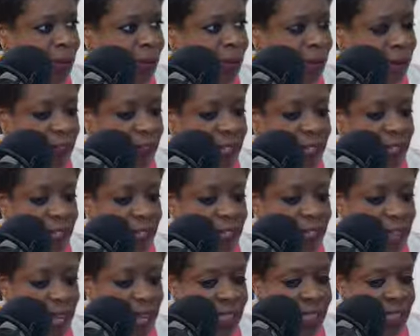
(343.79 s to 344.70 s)
I think
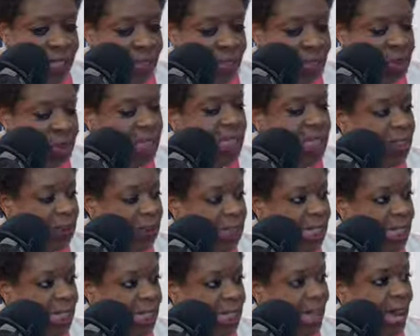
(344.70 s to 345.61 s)
that's really,
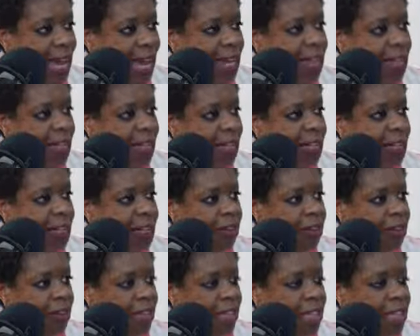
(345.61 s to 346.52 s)
really sad
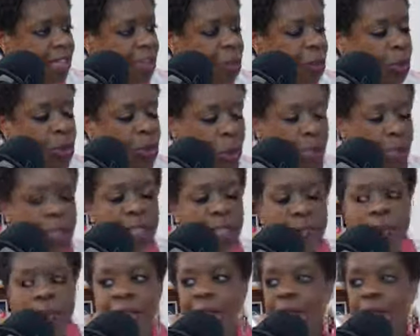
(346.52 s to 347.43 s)
right? She was
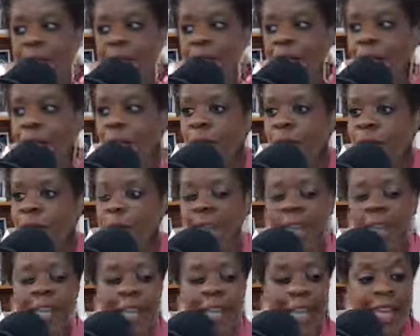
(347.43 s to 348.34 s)
23 years old
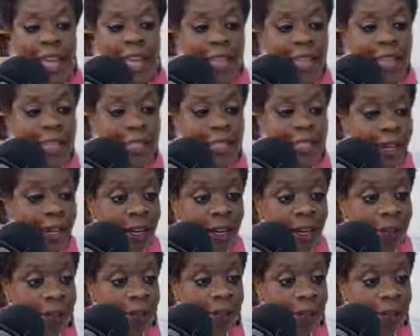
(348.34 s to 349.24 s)
and
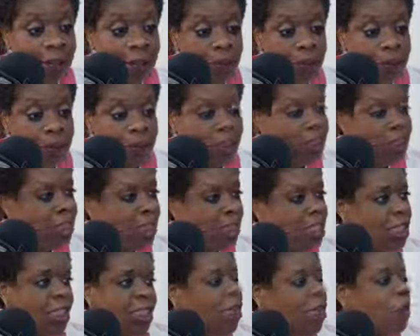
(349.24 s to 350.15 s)
um, she
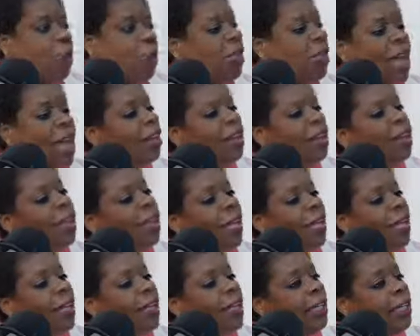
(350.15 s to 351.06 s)
didn't know what that looked
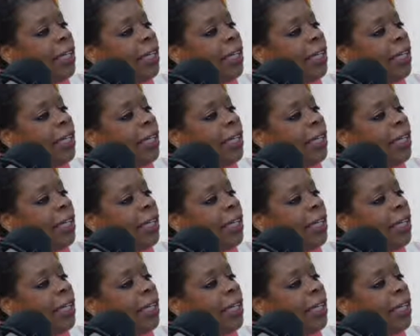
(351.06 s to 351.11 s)
like.